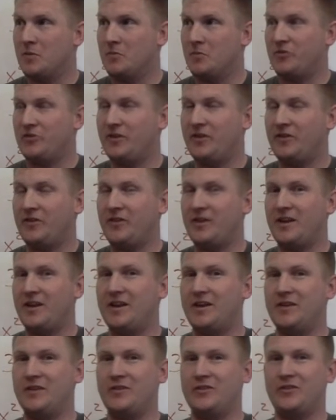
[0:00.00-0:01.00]
since it
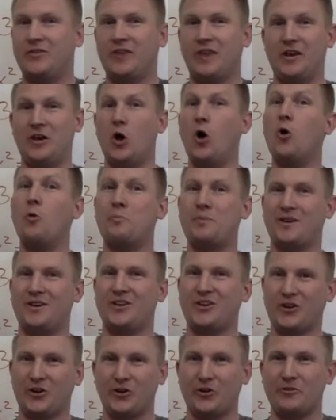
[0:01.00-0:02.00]
is an
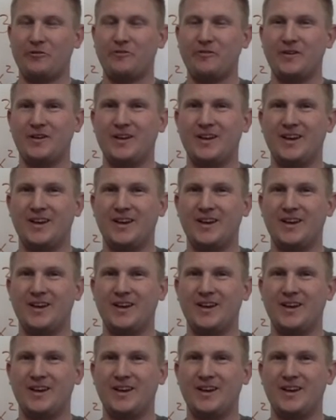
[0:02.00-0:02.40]
open curve,